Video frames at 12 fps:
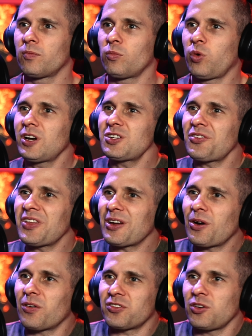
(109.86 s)
What do you think?
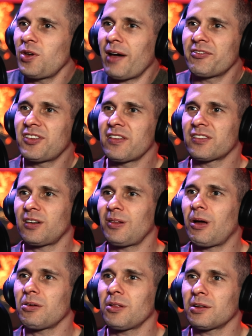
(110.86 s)
So you haven't seen this in a
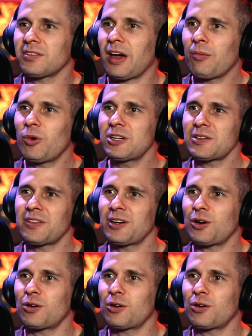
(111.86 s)
long, long time. What do you think